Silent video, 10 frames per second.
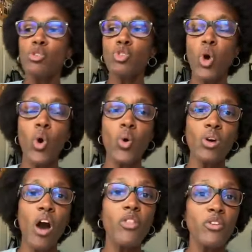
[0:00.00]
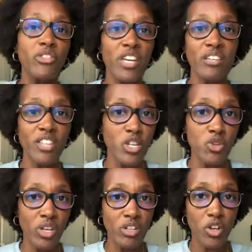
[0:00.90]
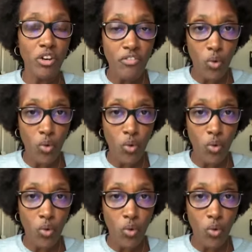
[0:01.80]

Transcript: So other things that you can look